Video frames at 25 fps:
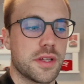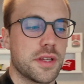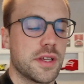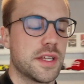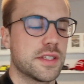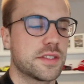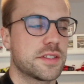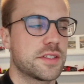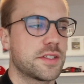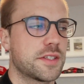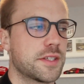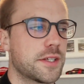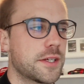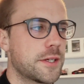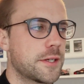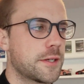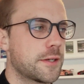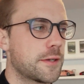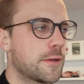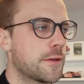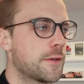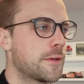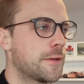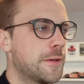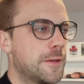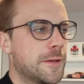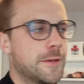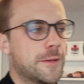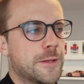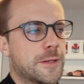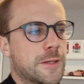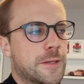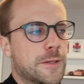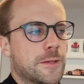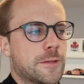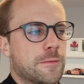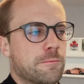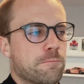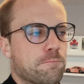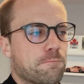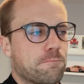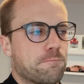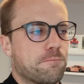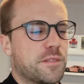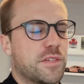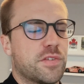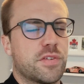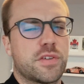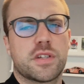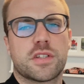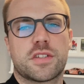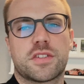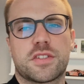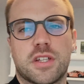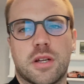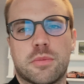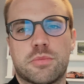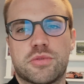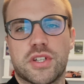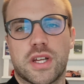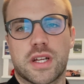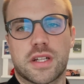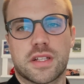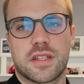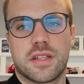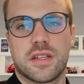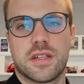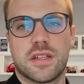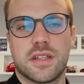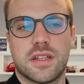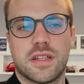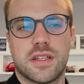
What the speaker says: It's a difficult subject.